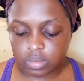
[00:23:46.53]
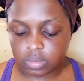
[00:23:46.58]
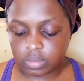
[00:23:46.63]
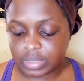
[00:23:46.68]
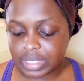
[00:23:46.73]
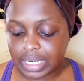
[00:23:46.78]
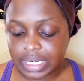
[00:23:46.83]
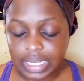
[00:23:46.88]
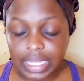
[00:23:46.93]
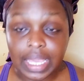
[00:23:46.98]

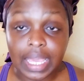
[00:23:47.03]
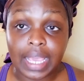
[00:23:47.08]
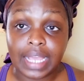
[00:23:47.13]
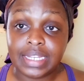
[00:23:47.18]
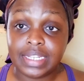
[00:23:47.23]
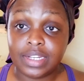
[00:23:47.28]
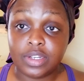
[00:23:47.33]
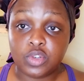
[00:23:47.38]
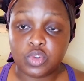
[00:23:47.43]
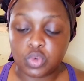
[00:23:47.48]

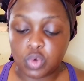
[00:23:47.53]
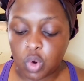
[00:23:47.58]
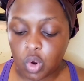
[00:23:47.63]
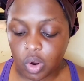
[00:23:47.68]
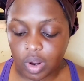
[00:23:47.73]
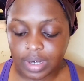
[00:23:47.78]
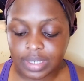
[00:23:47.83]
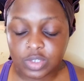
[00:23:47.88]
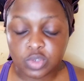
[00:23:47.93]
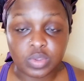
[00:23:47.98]
dedicated to
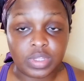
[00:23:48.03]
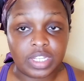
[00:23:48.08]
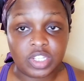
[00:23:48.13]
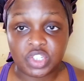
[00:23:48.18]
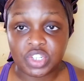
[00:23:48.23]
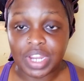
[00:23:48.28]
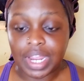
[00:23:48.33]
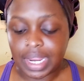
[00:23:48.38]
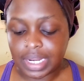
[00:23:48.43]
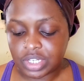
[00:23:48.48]
God, to the
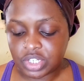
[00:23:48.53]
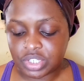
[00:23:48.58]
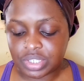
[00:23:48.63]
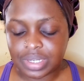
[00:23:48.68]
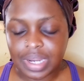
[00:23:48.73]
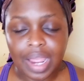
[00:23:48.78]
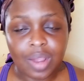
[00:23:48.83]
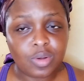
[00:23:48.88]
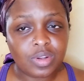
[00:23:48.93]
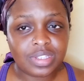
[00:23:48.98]

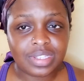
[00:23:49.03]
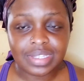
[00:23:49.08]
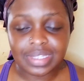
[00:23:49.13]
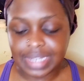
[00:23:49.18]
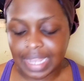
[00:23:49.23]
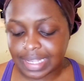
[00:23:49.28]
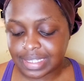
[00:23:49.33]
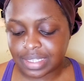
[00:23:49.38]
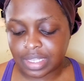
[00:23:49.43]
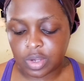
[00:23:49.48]
church. I was
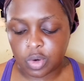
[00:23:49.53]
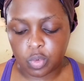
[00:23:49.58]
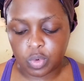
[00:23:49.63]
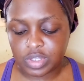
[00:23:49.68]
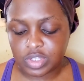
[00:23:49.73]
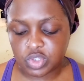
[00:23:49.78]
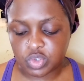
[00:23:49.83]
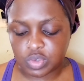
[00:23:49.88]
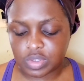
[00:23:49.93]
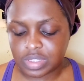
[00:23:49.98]
just asking
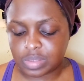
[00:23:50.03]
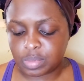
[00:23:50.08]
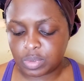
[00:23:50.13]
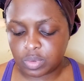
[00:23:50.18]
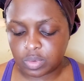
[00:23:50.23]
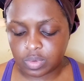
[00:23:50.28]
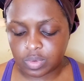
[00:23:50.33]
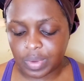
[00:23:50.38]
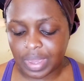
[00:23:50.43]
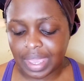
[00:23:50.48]
questions
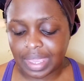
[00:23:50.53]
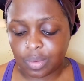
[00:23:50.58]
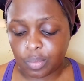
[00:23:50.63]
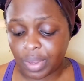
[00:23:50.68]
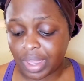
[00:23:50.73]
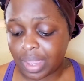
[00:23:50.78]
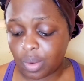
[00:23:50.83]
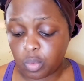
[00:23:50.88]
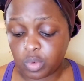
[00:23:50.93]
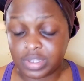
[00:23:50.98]
because where
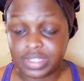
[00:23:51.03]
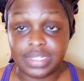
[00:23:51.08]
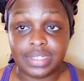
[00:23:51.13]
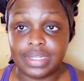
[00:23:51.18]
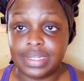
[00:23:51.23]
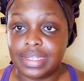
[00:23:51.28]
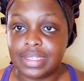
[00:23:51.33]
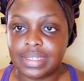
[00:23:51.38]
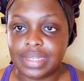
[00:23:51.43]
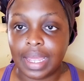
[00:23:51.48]
I wasn't
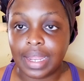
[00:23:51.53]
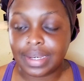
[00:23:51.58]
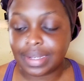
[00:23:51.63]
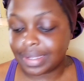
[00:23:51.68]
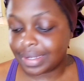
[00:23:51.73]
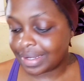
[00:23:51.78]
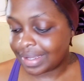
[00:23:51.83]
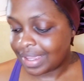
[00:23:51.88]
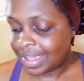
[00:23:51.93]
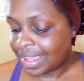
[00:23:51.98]

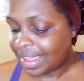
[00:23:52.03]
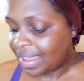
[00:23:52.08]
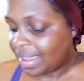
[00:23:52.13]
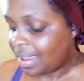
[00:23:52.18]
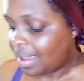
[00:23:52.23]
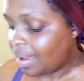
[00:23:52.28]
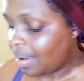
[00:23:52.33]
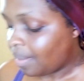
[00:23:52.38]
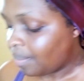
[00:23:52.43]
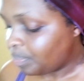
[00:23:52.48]
understanding.
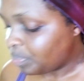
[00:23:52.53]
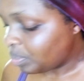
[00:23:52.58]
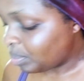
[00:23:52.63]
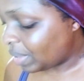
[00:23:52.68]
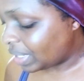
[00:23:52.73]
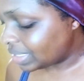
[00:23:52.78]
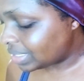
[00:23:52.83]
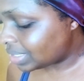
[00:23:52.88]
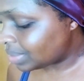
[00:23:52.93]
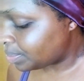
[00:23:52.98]

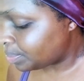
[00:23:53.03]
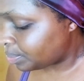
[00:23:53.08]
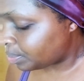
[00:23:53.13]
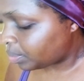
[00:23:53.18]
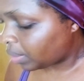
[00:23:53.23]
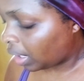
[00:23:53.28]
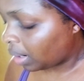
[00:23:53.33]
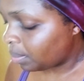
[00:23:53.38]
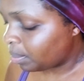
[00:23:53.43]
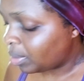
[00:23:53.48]
But
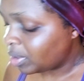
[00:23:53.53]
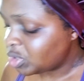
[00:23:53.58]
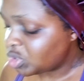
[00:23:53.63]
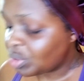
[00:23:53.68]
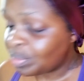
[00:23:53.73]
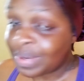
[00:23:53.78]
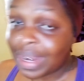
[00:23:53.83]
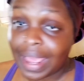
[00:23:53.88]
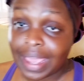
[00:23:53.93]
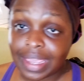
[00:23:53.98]

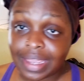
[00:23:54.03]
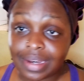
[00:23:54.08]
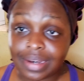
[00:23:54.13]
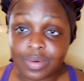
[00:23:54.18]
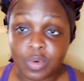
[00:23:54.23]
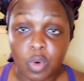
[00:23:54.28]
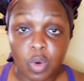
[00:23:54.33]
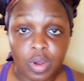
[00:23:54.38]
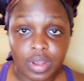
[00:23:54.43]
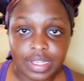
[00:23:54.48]
bottom line
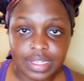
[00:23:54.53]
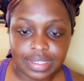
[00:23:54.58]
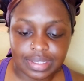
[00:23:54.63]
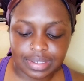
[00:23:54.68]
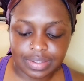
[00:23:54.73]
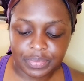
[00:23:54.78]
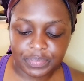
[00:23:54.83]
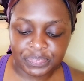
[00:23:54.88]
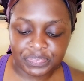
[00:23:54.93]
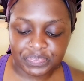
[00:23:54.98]

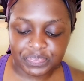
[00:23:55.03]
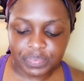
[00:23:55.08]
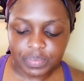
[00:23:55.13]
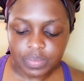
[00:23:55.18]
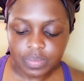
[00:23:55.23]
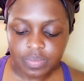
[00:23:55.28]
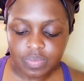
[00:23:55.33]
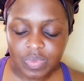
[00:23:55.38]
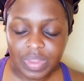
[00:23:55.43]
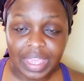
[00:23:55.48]
was,
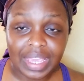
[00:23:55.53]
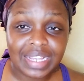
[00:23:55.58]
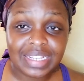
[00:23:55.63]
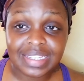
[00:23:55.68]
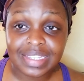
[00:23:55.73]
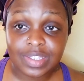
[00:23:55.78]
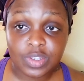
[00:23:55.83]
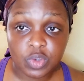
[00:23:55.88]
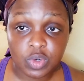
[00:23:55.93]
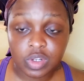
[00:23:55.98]
he
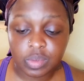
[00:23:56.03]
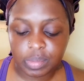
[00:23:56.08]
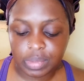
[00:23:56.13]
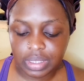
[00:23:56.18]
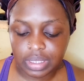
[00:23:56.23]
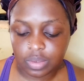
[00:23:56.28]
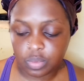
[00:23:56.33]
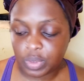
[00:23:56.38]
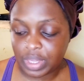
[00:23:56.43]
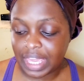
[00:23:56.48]
just told
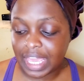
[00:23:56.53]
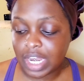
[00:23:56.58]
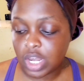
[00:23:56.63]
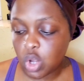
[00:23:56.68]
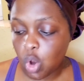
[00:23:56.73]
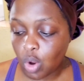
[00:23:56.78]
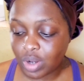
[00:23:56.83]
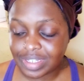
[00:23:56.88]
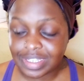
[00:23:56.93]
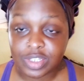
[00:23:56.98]
me we
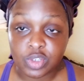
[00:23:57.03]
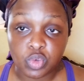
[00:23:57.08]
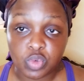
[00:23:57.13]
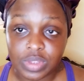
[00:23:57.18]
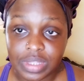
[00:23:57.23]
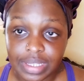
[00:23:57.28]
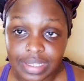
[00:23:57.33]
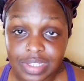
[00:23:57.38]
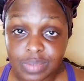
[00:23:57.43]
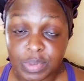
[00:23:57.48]
cannot do
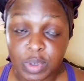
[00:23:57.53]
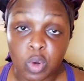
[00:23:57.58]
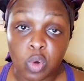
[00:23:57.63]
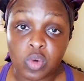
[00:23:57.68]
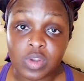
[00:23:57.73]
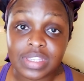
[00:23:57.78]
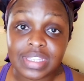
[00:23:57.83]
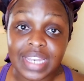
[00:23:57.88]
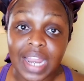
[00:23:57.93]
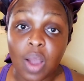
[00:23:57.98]
this
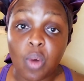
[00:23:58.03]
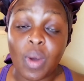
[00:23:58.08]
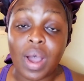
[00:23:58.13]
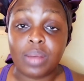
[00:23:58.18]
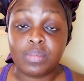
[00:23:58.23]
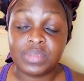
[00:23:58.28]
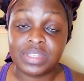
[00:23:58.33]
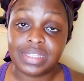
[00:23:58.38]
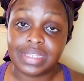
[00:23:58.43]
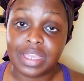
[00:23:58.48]
because now
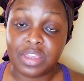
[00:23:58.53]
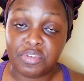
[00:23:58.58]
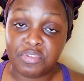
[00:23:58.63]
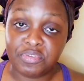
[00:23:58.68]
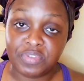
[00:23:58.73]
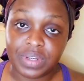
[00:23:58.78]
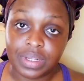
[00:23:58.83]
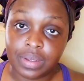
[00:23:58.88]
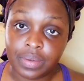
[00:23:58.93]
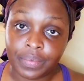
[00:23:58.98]
I'm
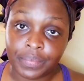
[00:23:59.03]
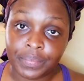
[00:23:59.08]
saved.